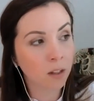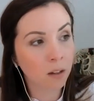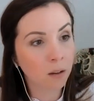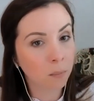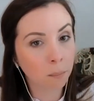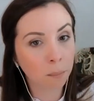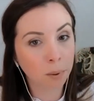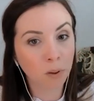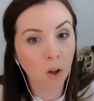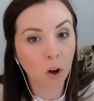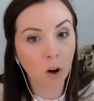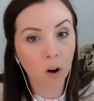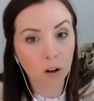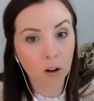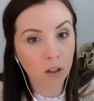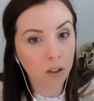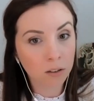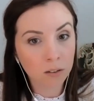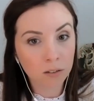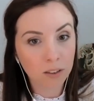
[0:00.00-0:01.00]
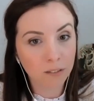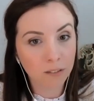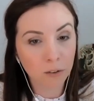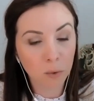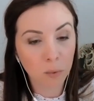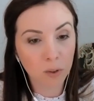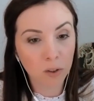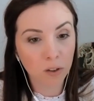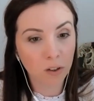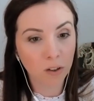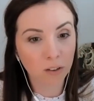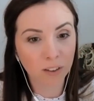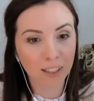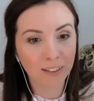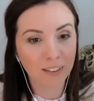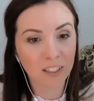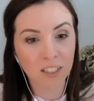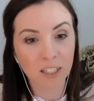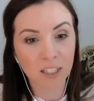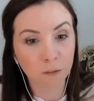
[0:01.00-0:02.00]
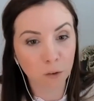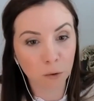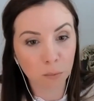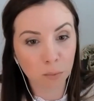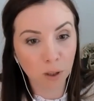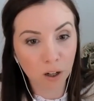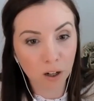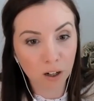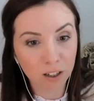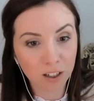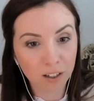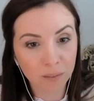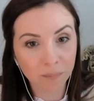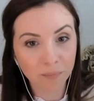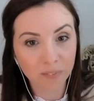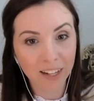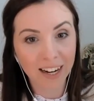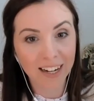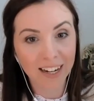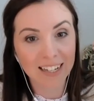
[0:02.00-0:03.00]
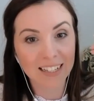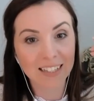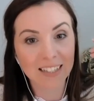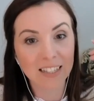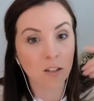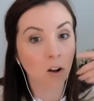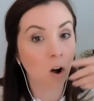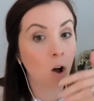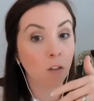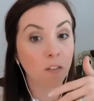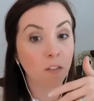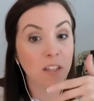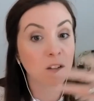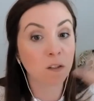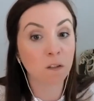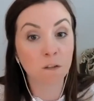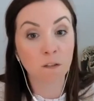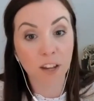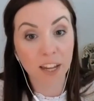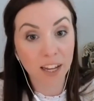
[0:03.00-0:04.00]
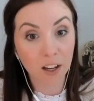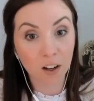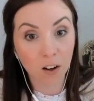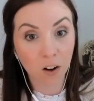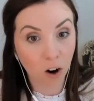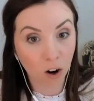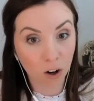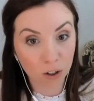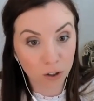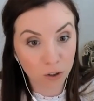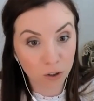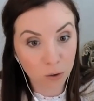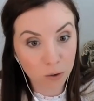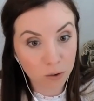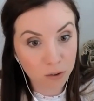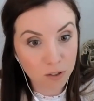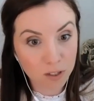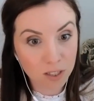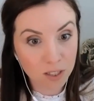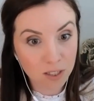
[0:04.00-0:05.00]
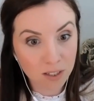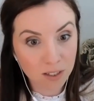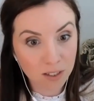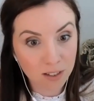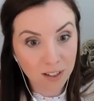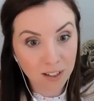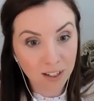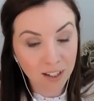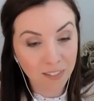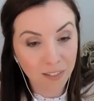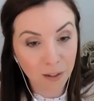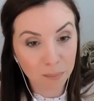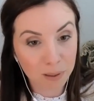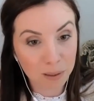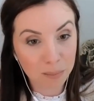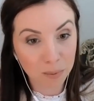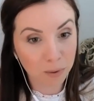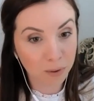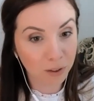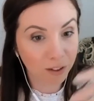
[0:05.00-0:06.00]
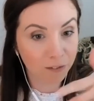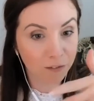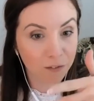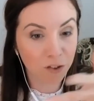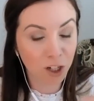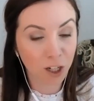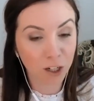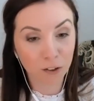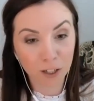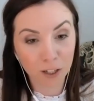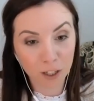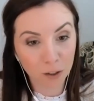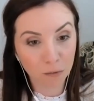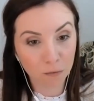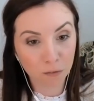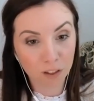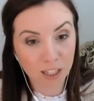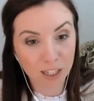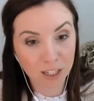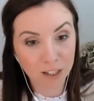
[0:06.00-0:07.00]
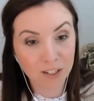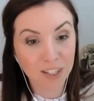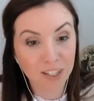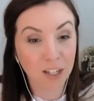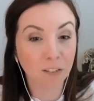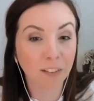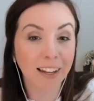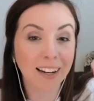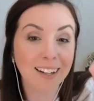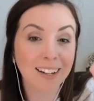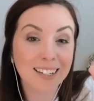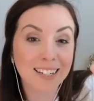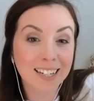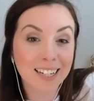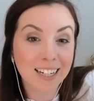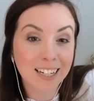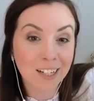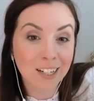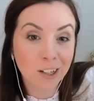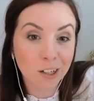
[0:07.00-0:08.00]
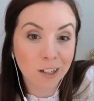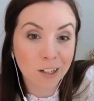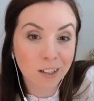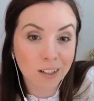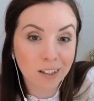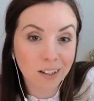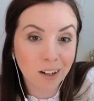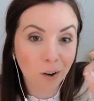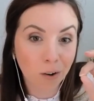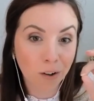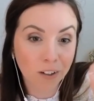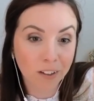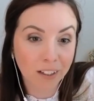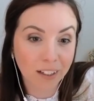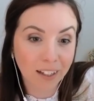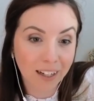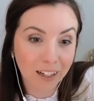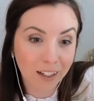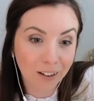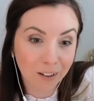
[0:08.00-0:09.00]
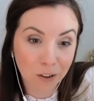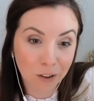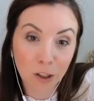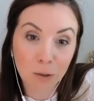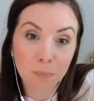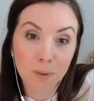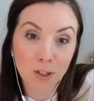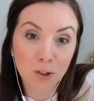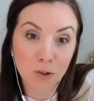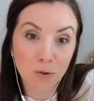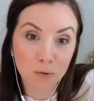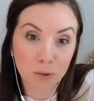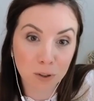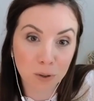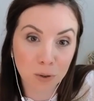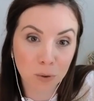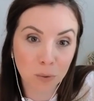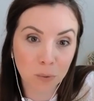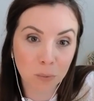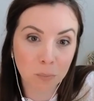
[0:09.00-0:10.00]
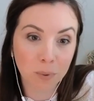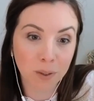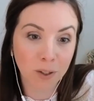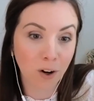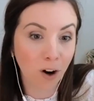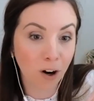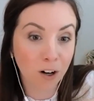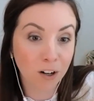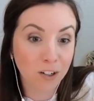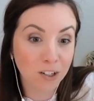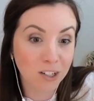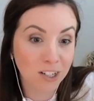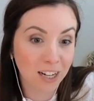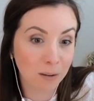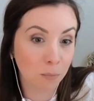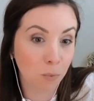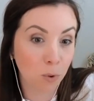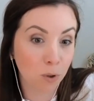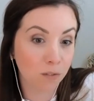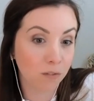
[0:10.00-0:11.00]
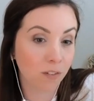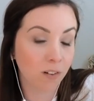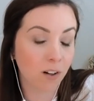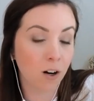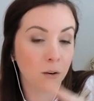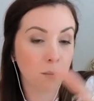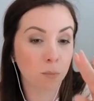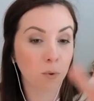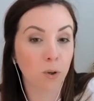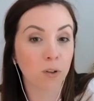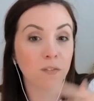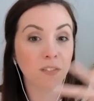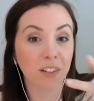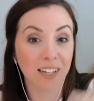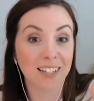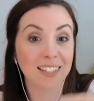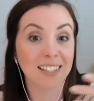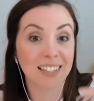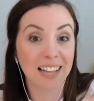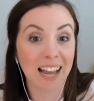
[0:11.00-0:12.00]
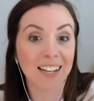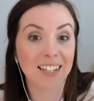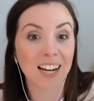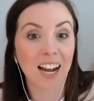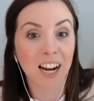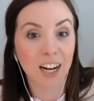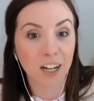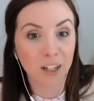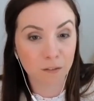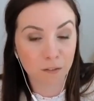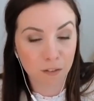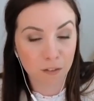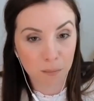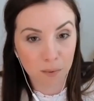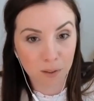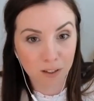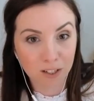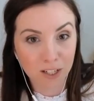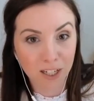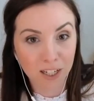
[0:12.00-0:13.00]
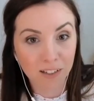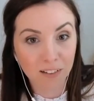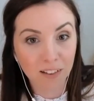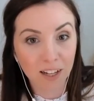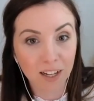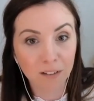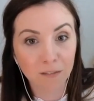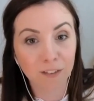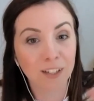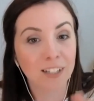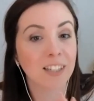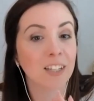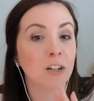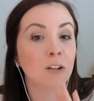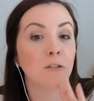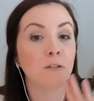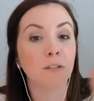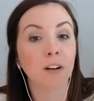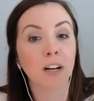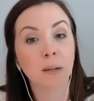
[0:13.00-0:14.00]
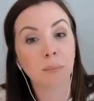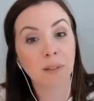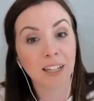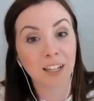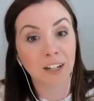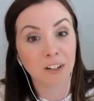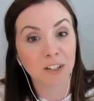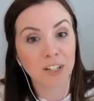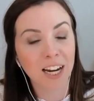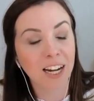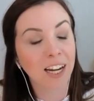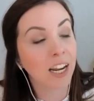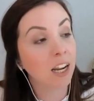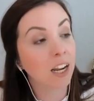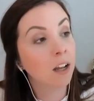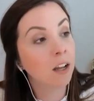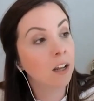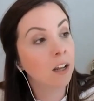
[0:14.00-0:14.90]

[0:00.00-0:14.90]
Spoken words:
blog, if you will, called like the Duffel blog. And it's all these fake articles that people have generated over the years that are like teeter on like could be true but aren't, and are more of like a satire for the military life, and it's incredibly entertaining,